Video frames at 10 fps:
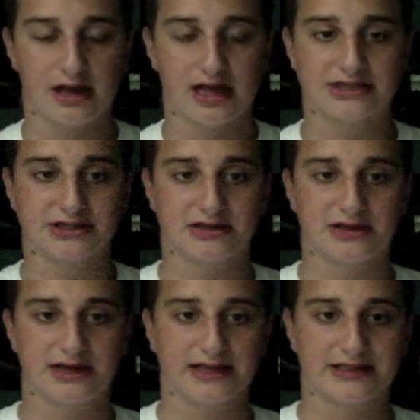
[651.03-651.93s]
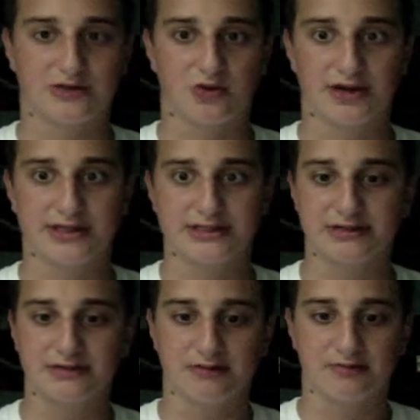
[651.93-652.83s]
it took like 20
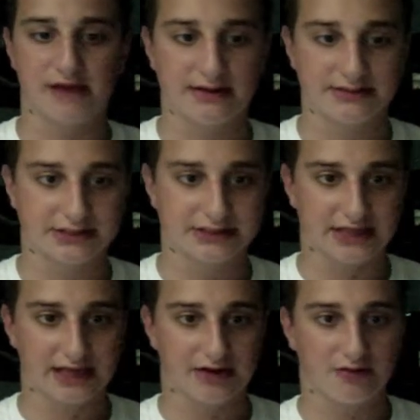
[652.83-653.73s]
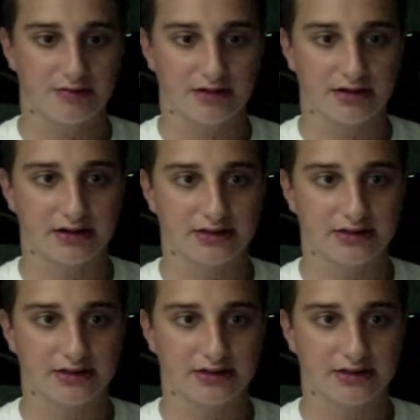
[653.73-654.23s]
something bounces to get open.